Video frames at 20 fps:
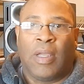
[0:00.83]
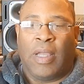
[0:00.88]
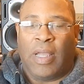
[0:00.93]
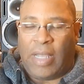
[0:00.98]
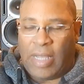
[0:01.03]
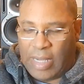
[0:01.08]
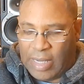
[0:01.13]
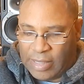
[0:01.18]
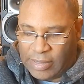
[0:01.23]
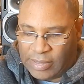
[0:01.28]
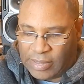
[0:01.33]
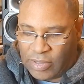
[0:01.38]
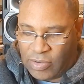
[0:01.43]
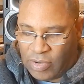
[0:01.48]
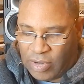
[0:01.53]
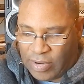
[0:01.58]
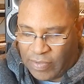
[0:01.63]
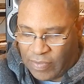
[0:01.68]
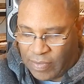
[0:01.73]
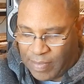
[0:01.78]
Hey, how's it
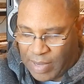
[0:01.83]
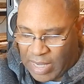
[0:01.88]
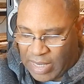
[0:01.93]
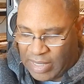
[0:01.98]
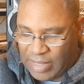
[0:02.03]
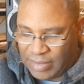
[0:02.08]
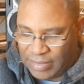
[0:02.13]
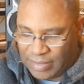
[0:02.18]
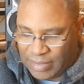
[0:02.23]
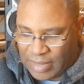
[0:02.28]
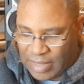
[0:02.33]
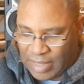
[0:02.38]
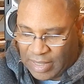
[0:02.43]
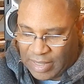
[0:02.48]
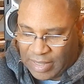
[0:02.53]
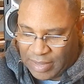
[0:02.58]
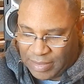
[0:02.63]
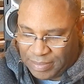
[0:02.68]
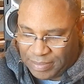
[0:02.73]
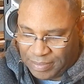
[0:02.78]
going, everybody?
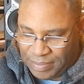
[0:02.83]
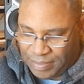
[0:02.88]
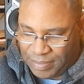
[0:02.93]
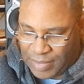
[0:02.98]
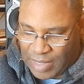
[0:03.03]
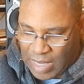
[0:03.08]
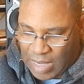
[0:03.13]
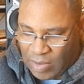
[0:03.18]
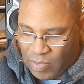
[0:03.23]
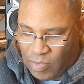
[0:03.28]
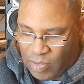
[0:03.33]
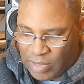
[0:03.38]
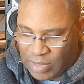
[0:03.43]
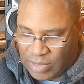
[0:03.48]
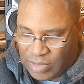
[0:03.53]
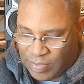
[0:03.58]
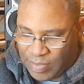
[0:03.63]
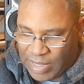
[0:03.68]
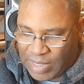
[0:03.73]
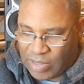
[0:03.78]
I
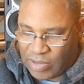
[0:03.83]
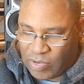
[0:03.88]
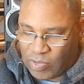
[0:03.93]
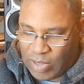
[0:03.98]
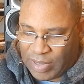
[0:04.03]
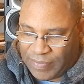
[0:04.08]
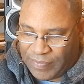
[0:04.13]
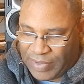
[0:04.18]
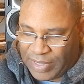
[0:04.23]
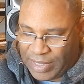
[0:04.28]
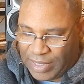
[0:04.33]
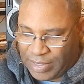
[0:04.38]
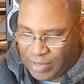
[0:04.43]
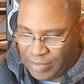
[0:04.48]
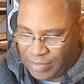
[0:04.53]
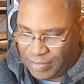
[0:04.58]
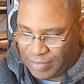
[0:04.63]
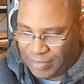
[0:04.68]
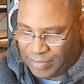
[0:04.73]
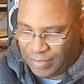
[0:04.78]
wanted to make a quick
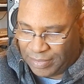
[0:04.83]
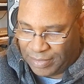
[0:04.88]
video.